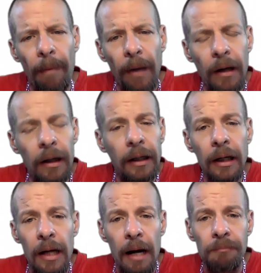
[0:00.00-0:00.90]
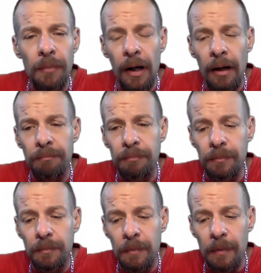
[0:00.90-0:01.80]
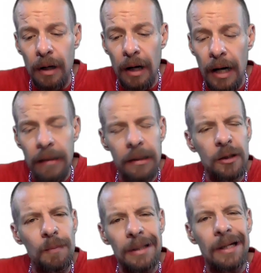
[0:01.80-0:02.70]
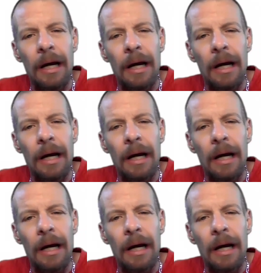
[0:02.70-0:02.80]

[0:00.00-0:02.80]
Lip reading: again, I dismiss